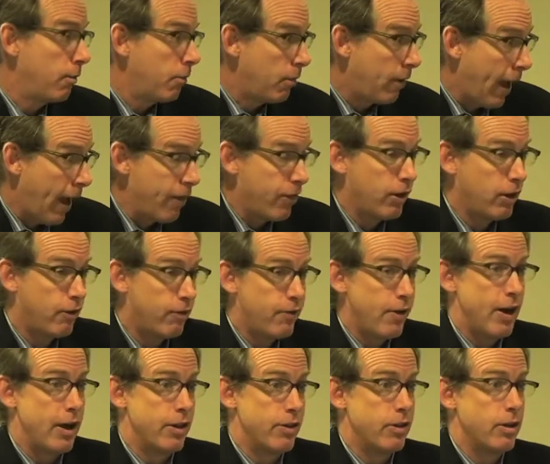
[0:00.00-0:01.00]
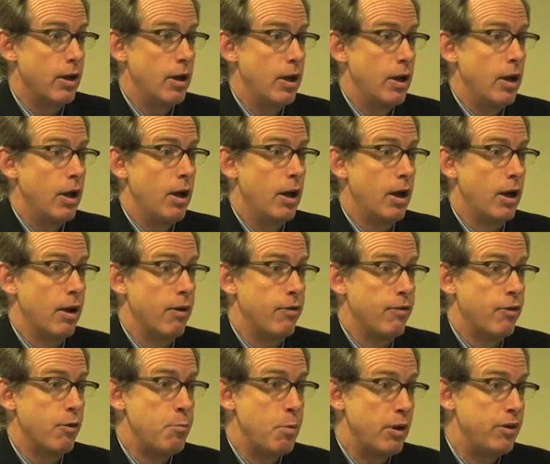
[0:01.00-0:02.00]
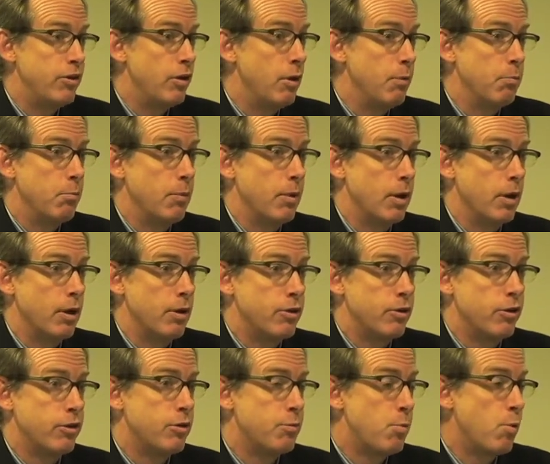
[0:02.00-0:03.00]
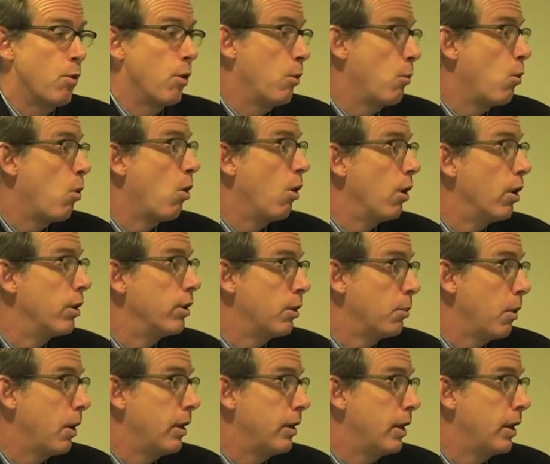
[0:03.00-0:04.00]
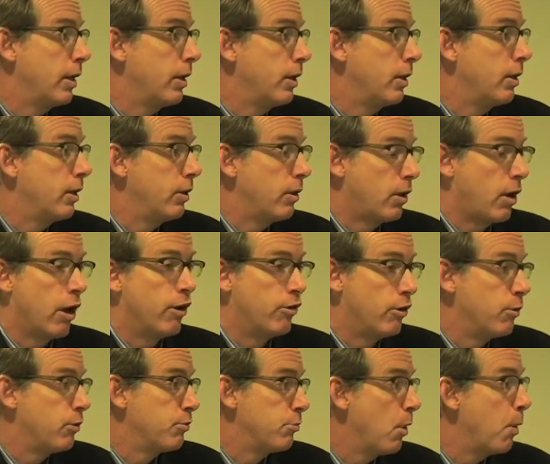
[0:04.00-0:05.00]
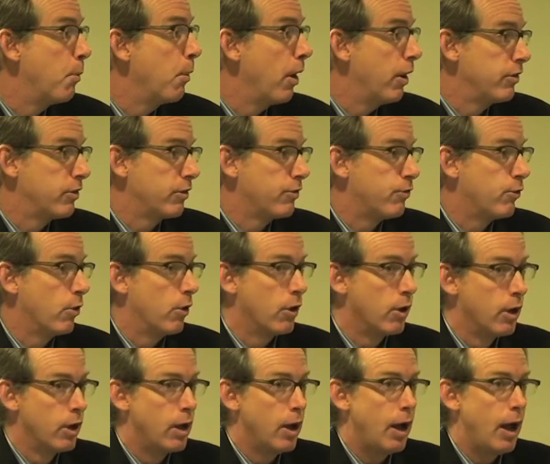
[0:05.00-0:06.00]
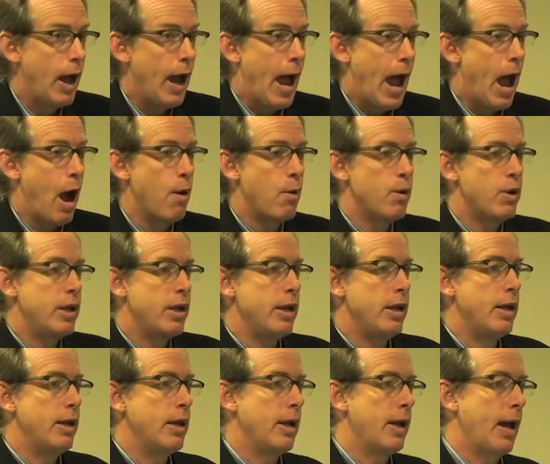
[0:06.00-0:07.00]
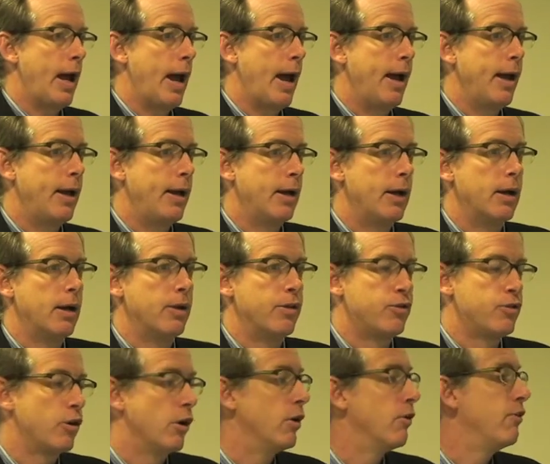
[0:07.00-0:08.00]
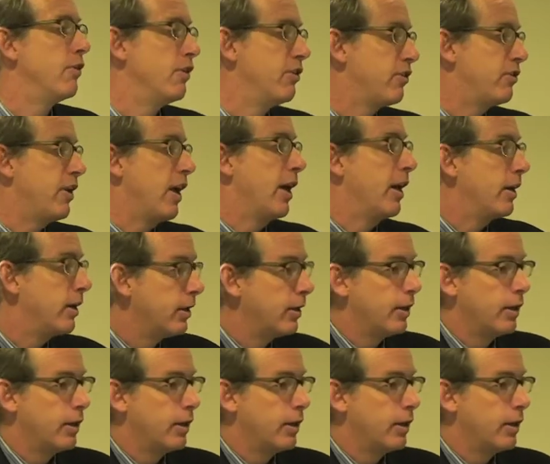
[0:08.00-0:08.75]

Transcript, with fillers: Catholic faith uh, forbids him uh, to support war in the way that the country was mobilizing for, how would he uh, serve instead?